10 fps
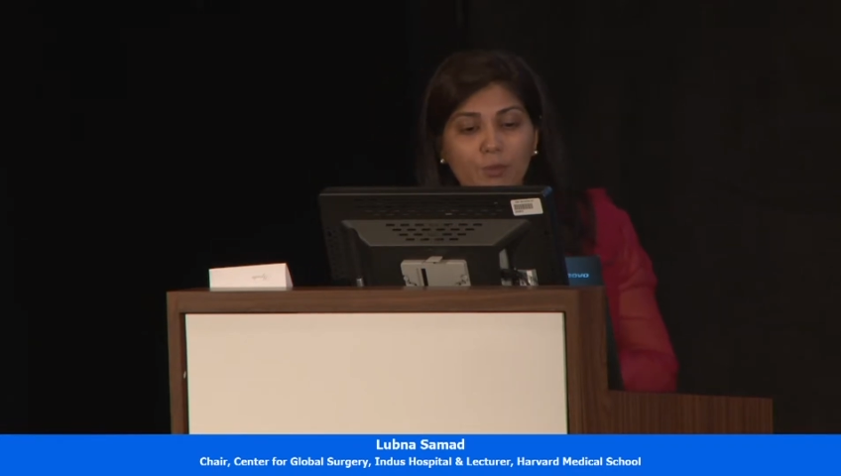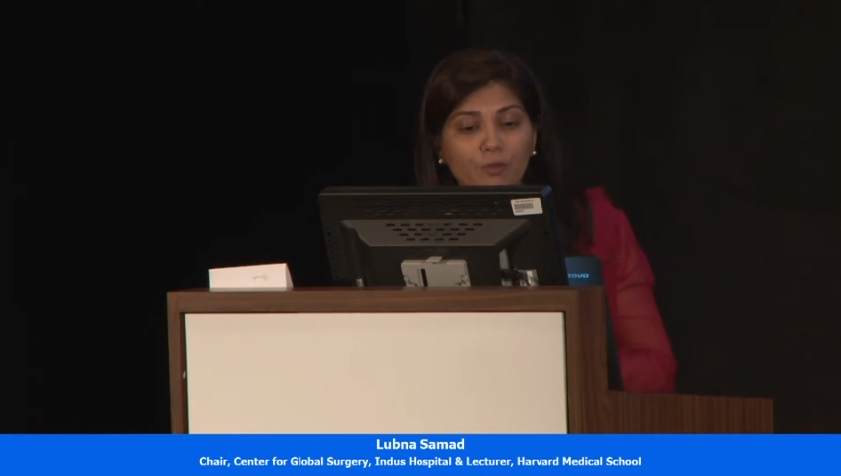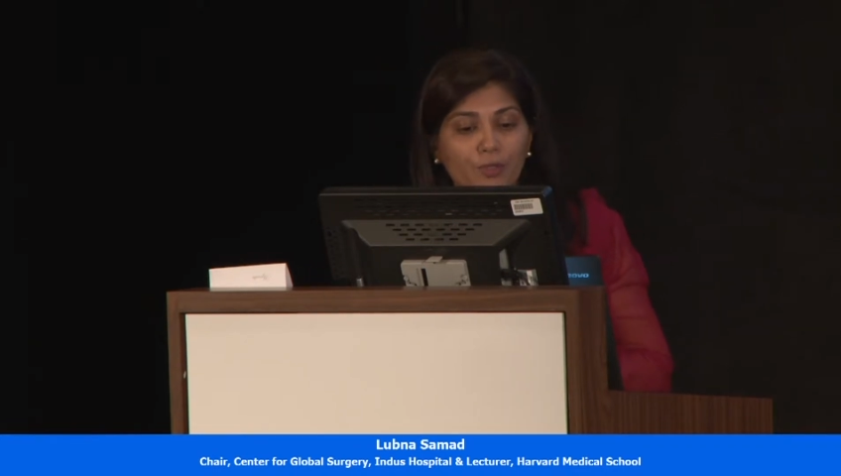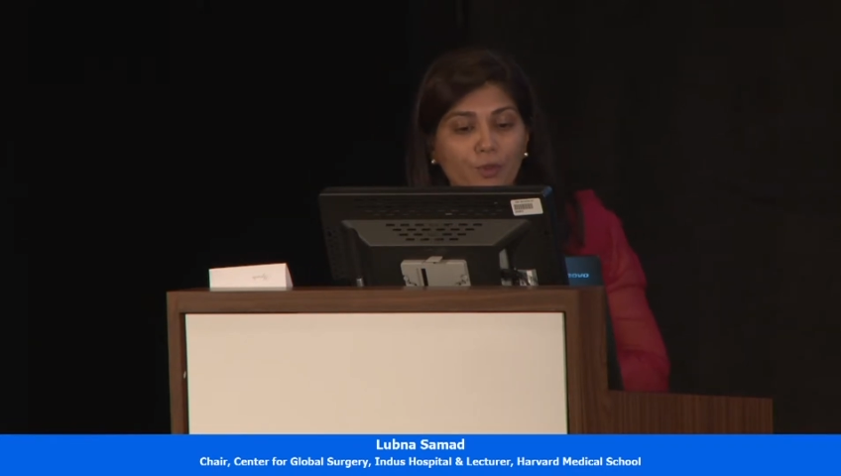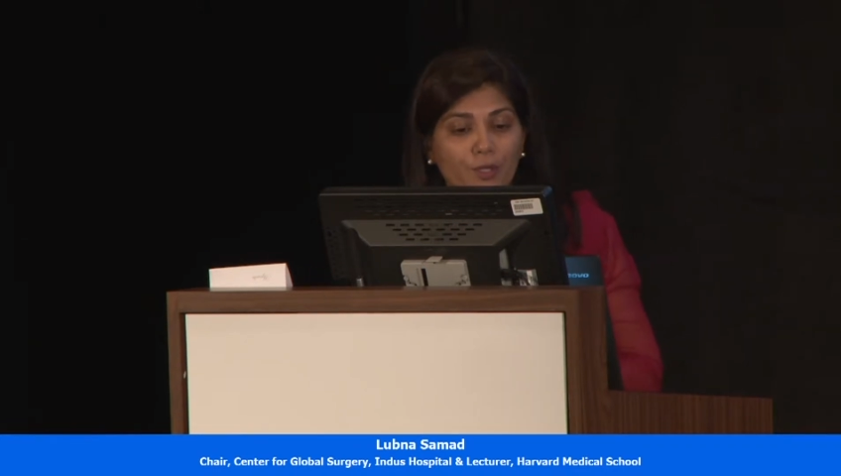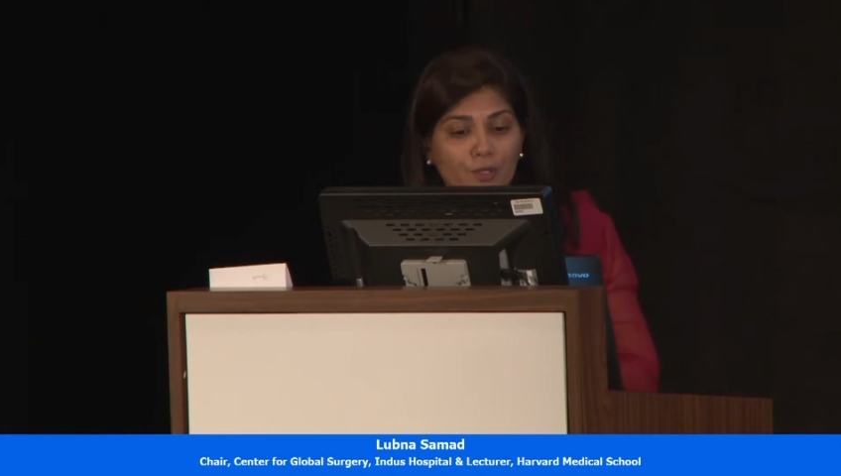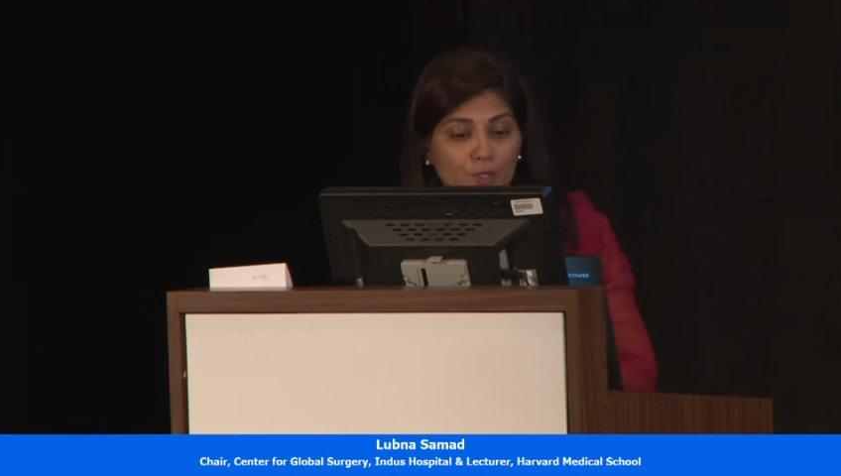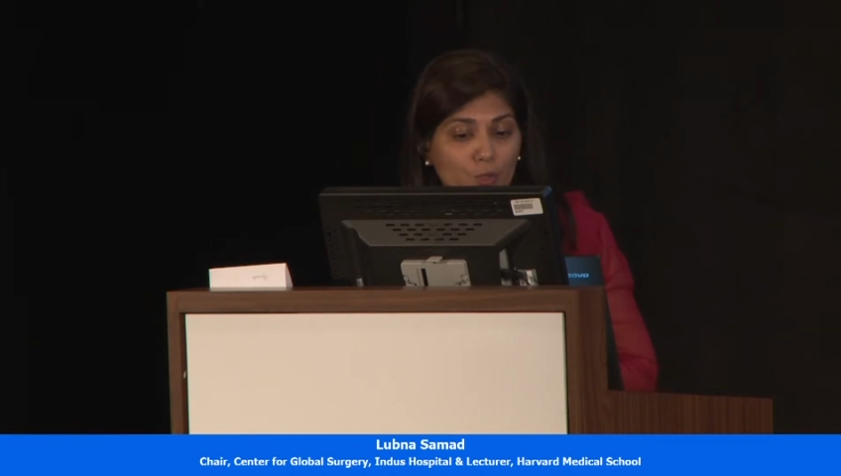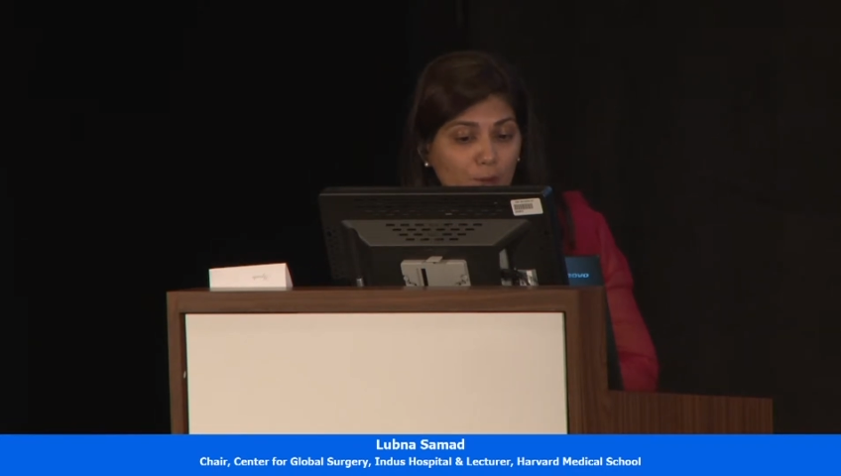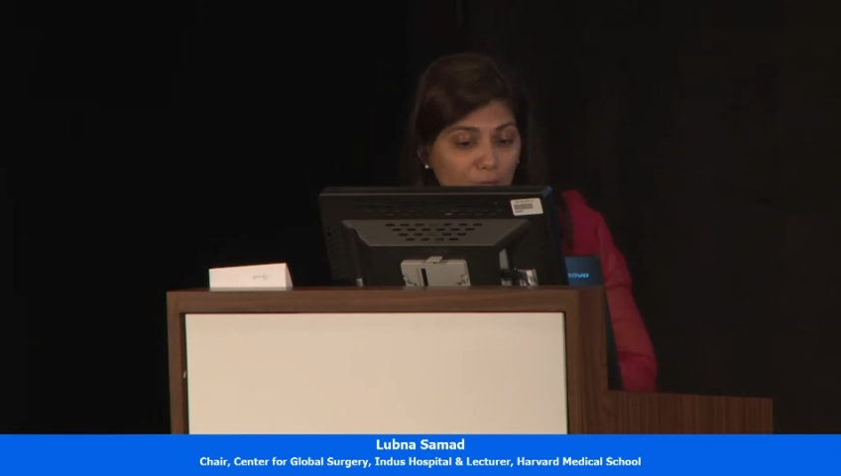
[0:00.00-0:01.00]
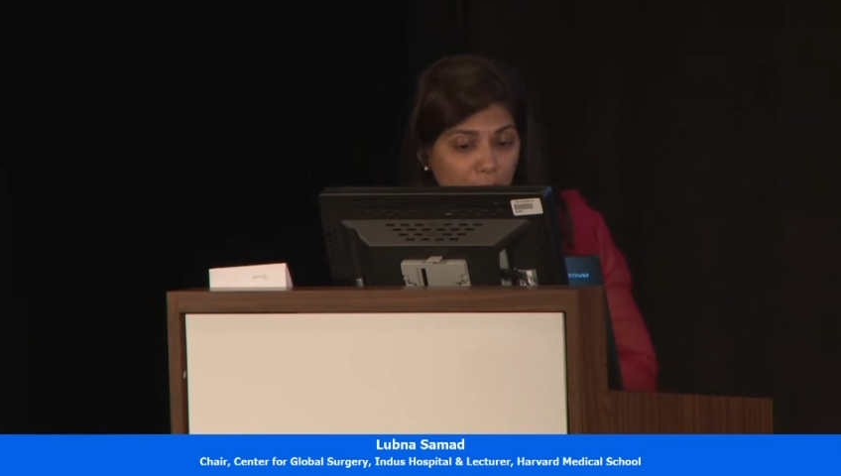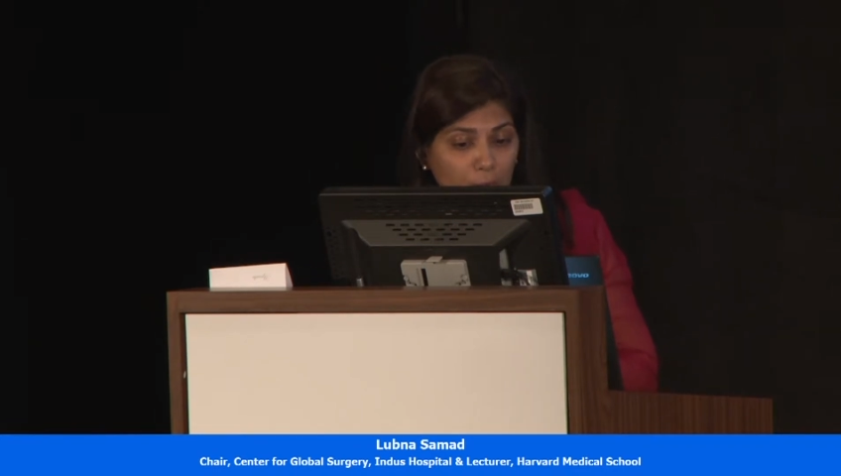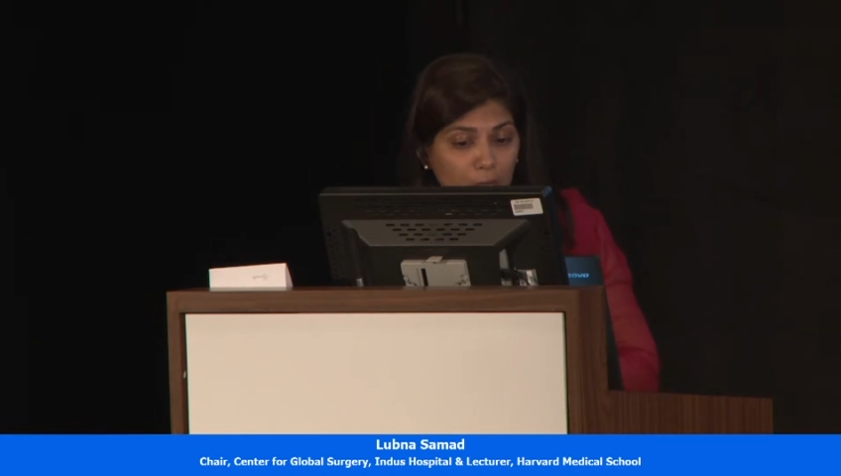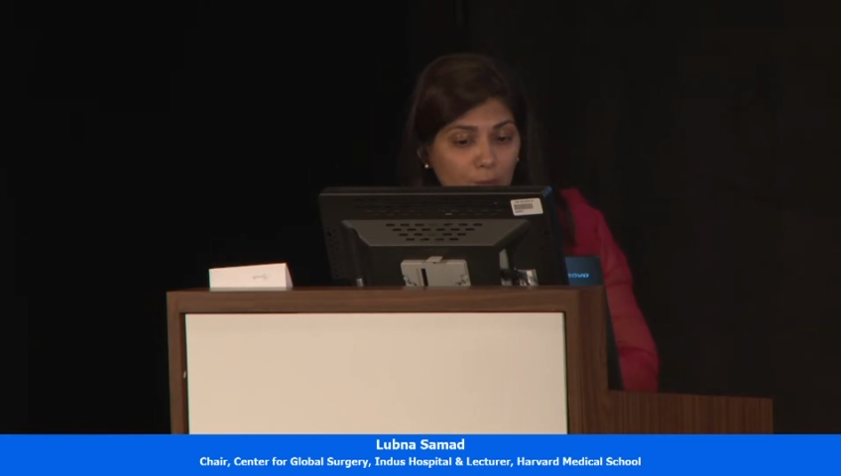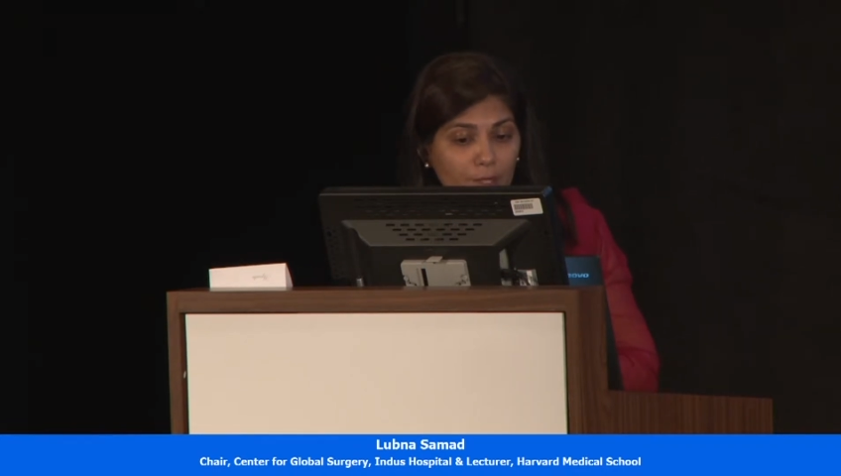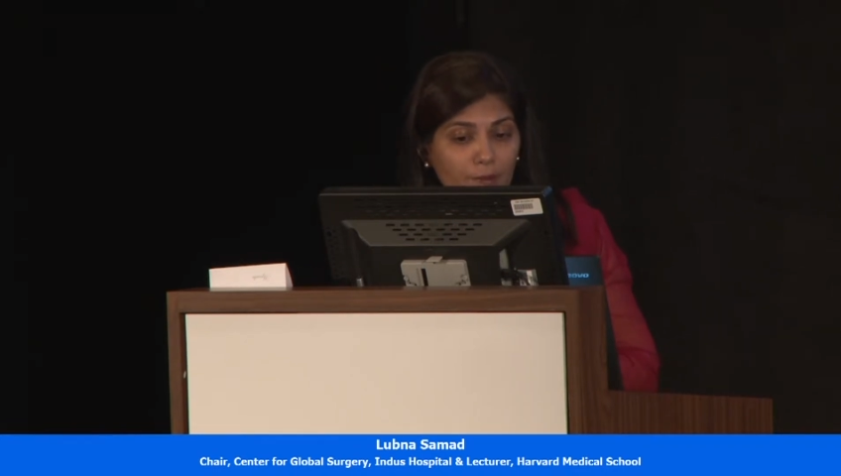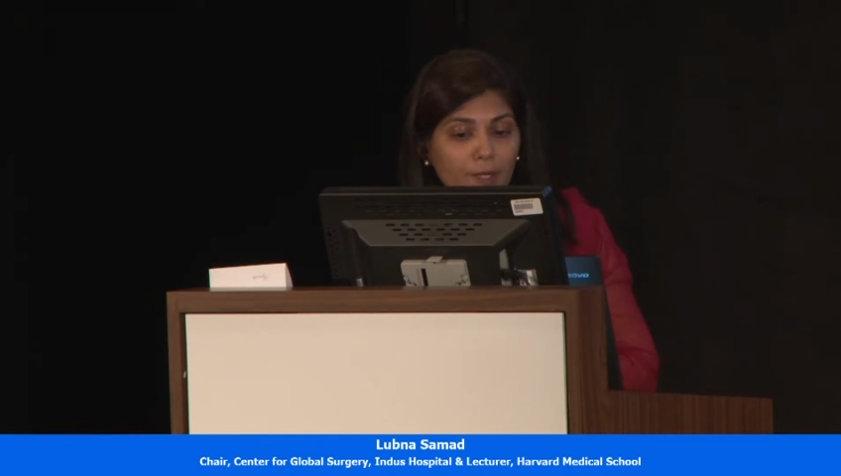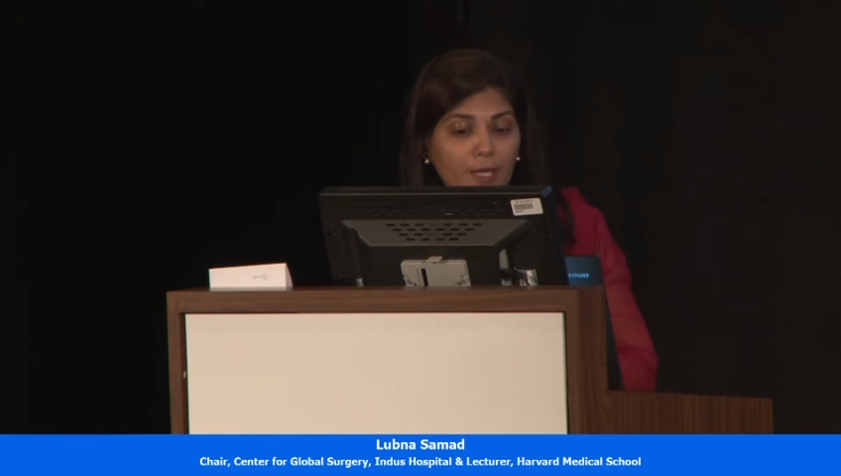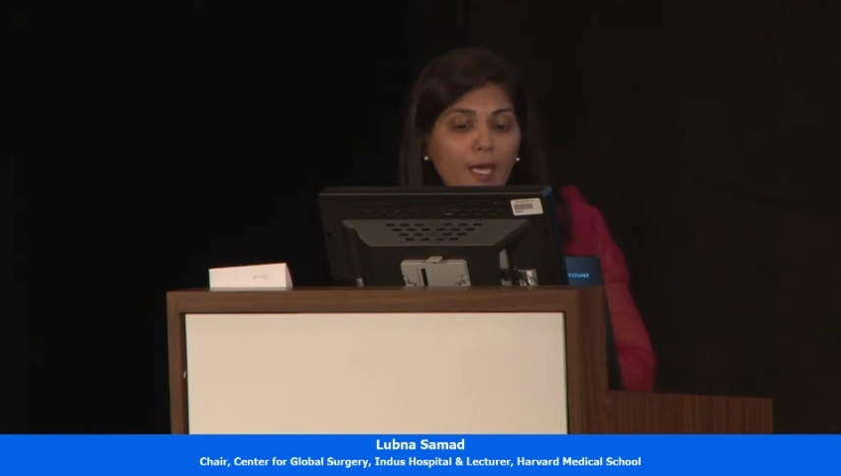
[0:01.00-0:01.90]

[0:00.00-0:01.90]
of you in this room are familiar with,